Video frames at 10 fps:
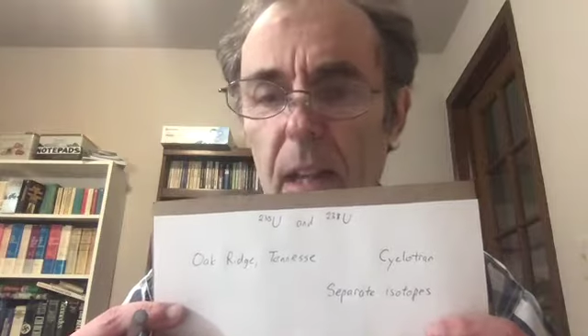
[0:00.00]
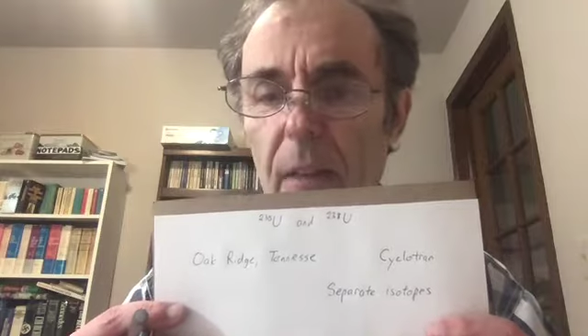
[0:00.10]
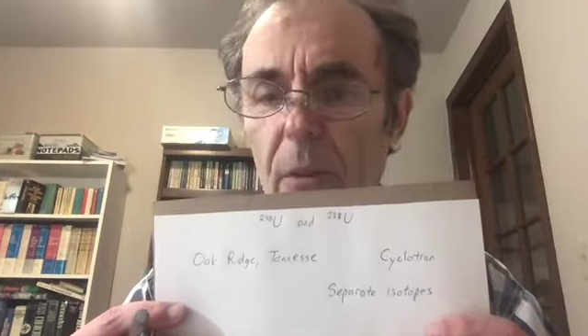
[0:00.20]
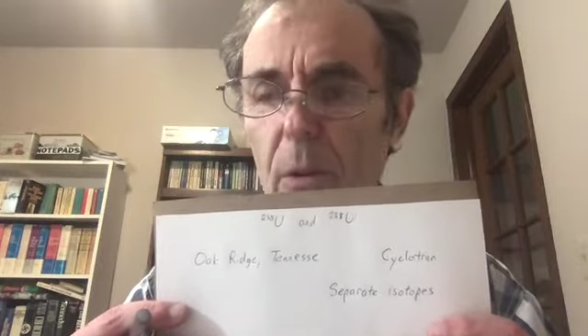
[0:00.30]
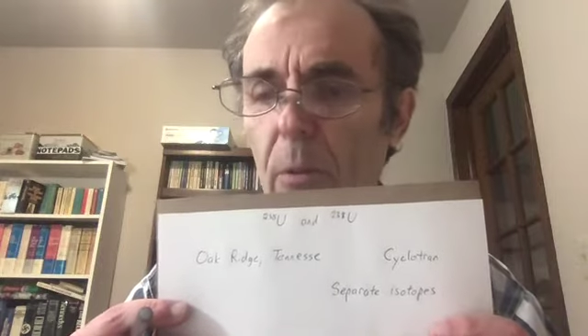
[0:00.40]

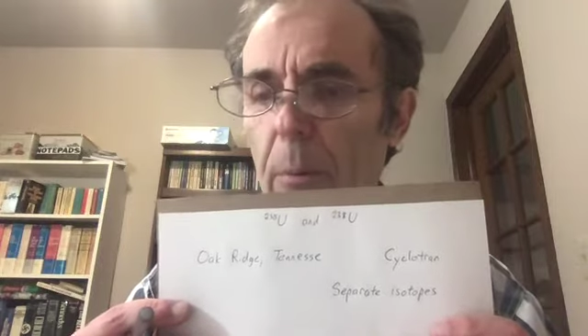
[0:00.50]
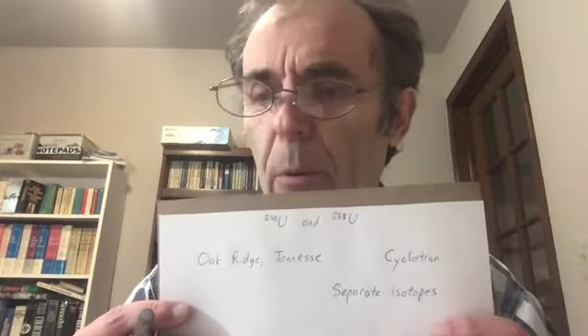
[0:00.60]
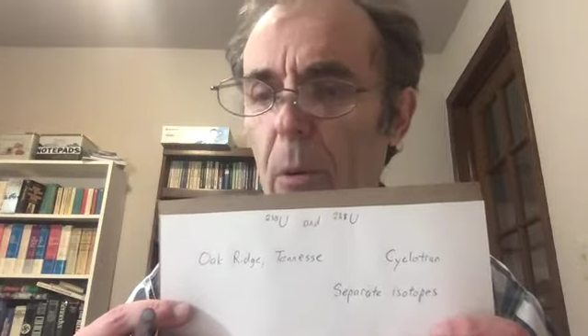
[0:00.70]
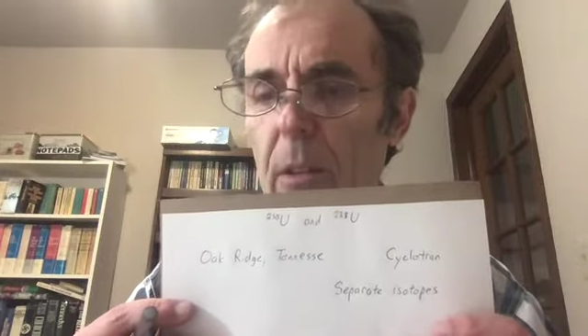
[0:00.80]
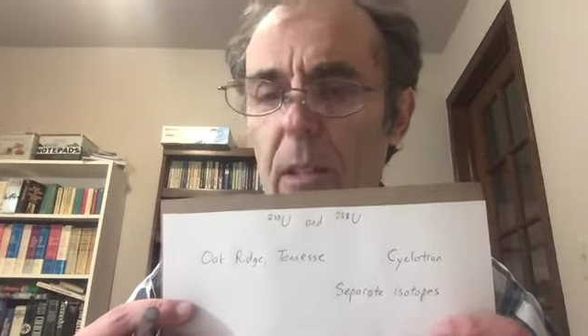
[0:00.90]
I've heard
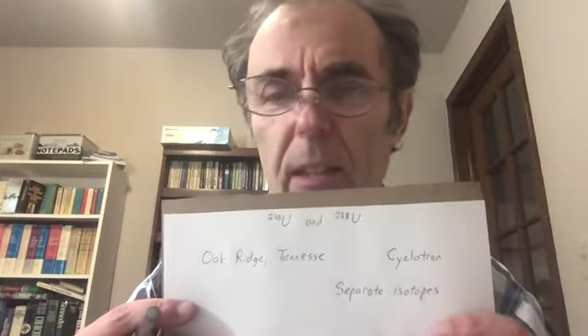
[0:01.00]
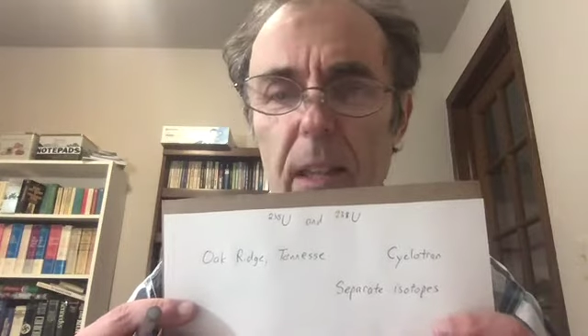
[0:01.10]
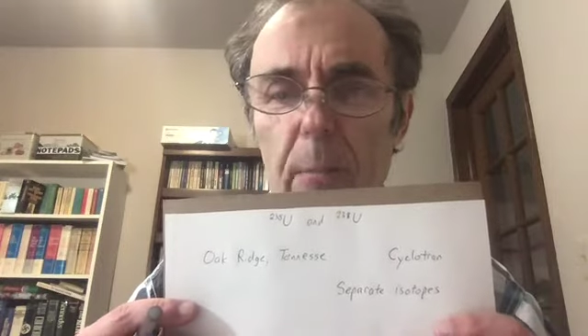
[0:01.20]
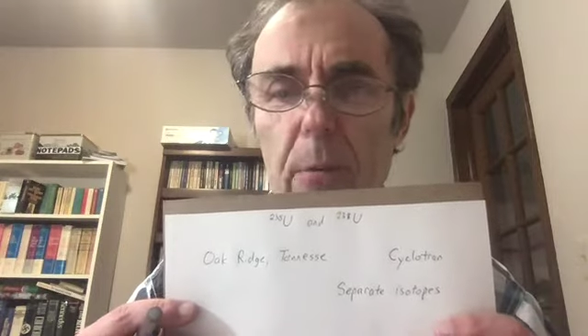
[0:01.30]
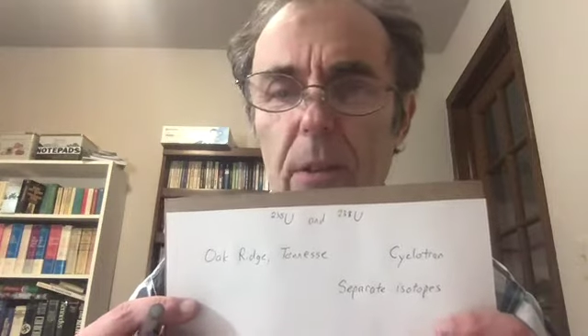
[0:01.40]
reports that
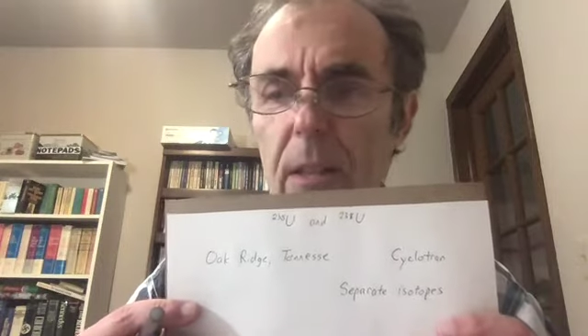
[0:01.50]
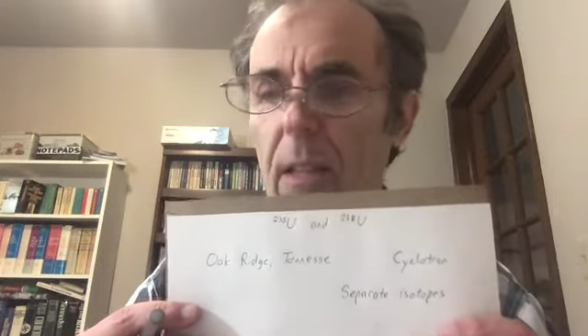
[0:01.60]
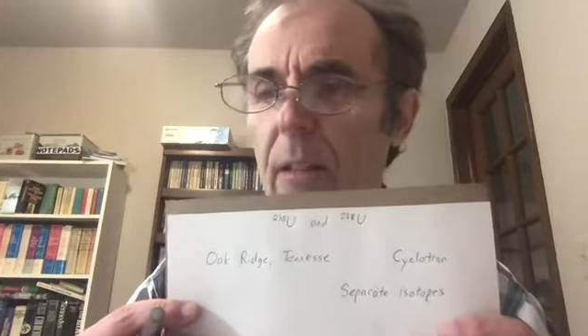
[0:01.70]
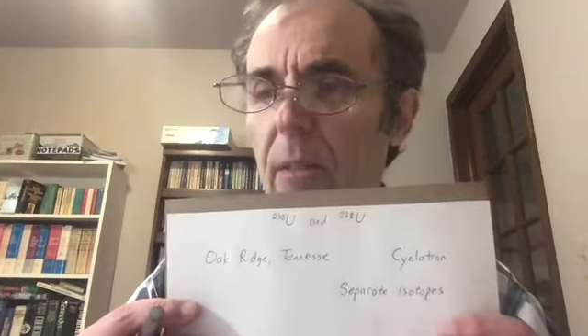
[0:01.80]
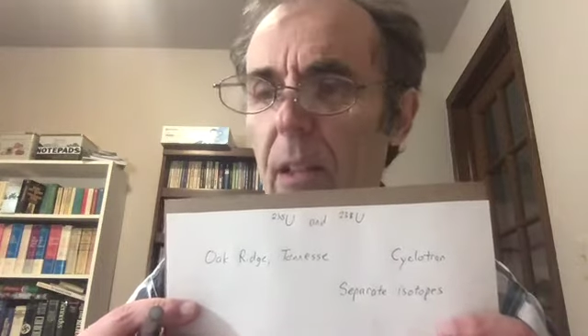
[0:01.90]

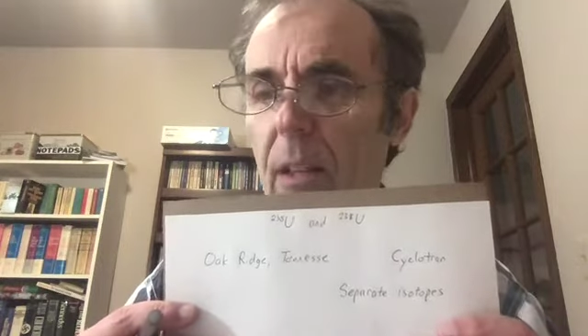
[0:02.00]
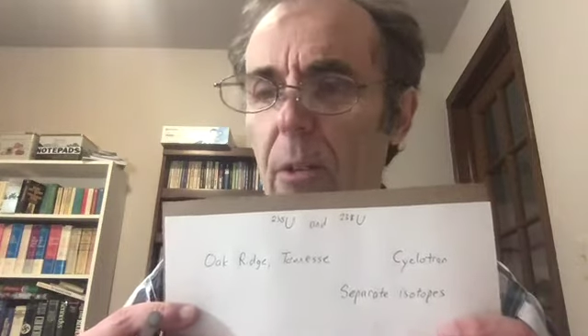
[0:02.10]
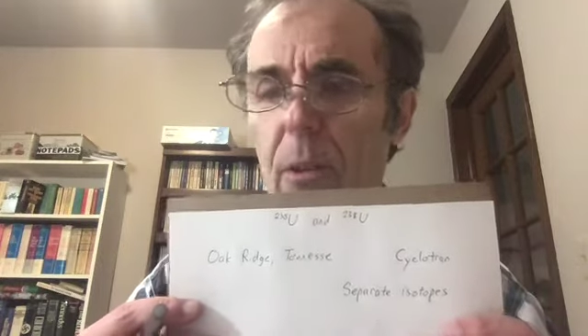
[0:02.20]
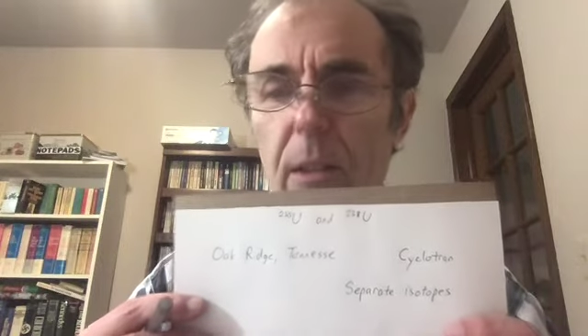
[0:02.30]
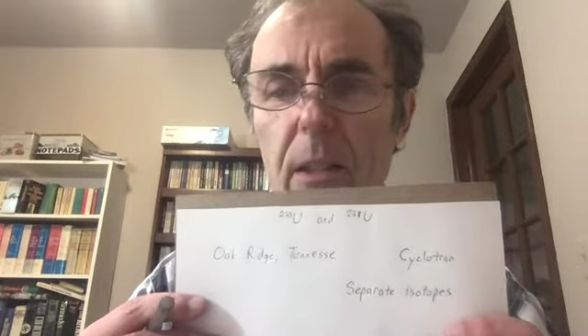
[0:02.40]
10% of the
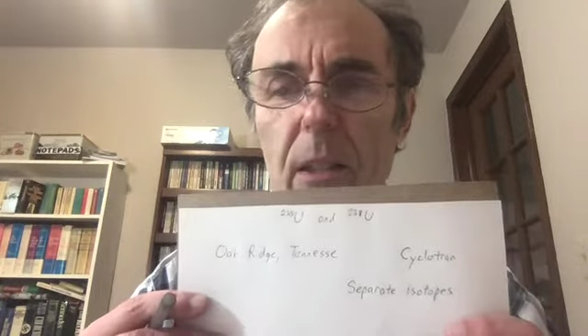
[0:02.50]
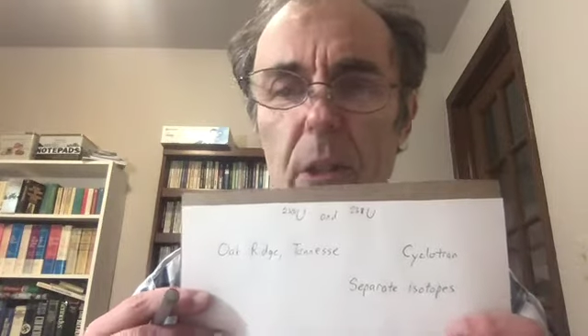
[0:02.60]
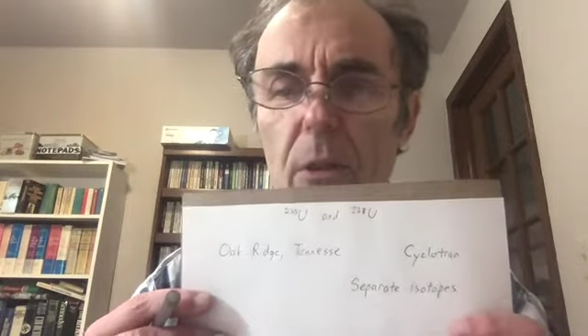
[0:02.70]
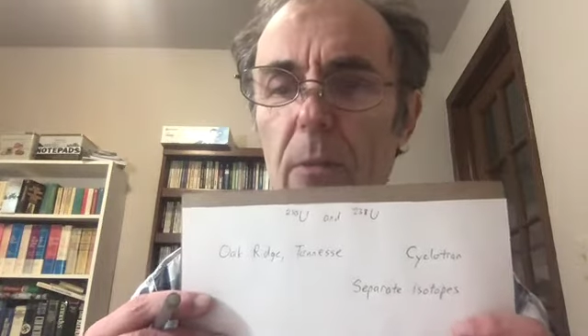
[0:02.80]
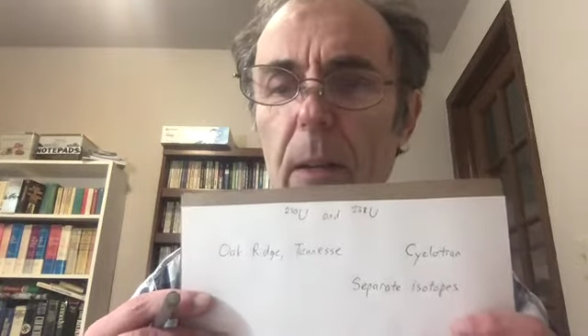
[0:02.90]
electricity
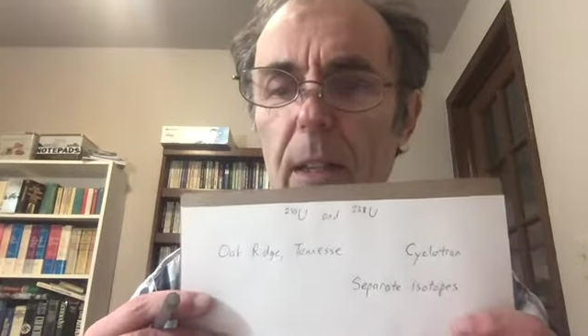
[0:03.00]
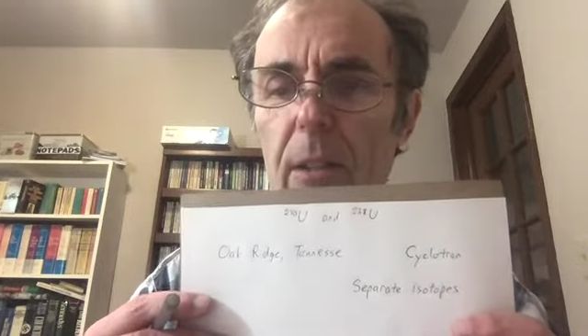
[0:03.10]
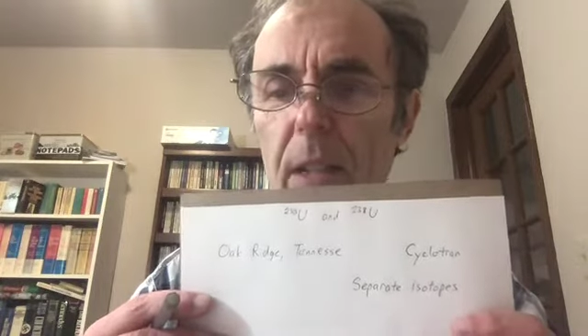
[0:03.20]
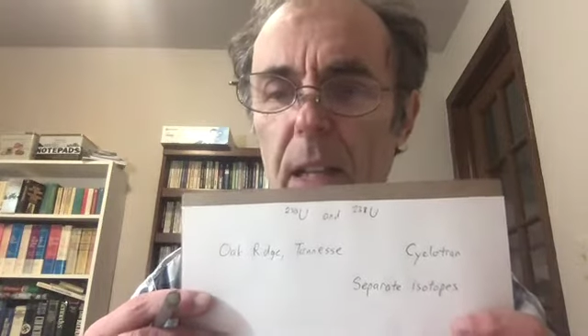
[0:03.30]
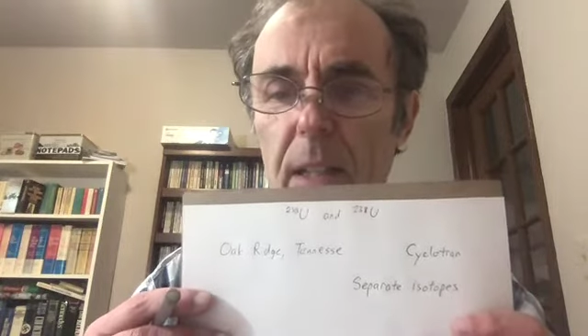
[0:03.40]
used by the
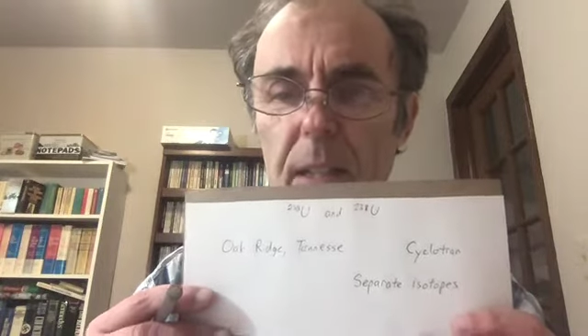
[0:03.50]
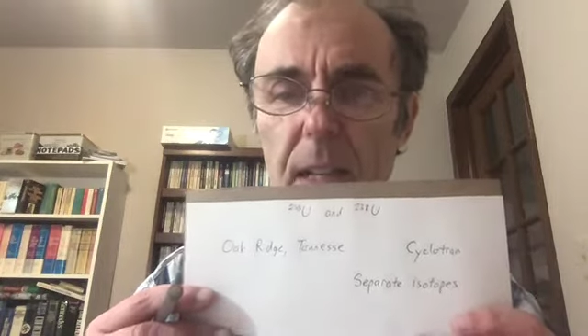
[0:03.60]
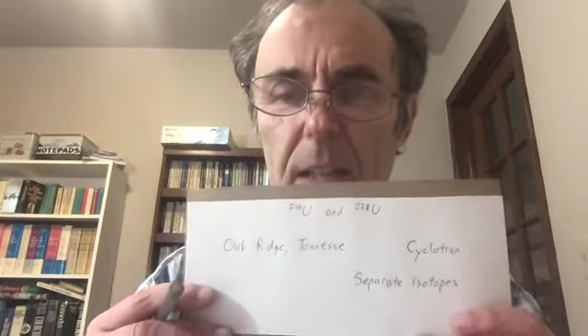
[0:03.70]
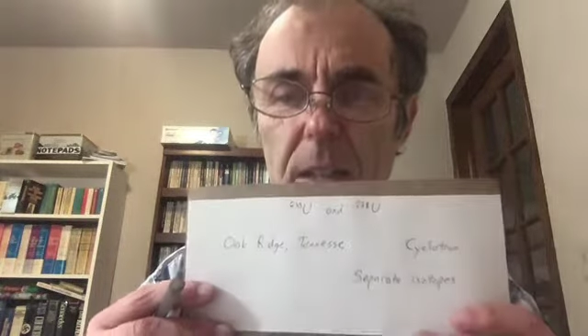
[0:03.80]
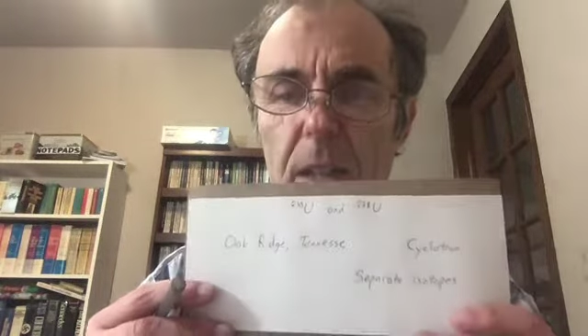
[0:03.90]
United
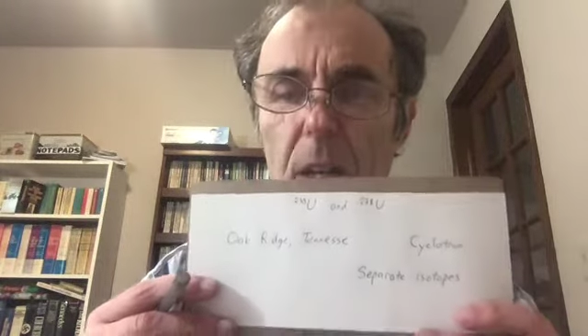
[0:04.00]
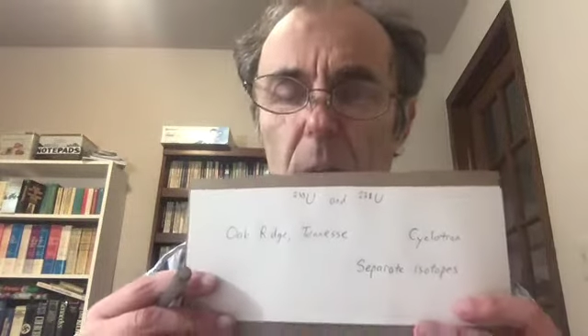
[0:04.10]
States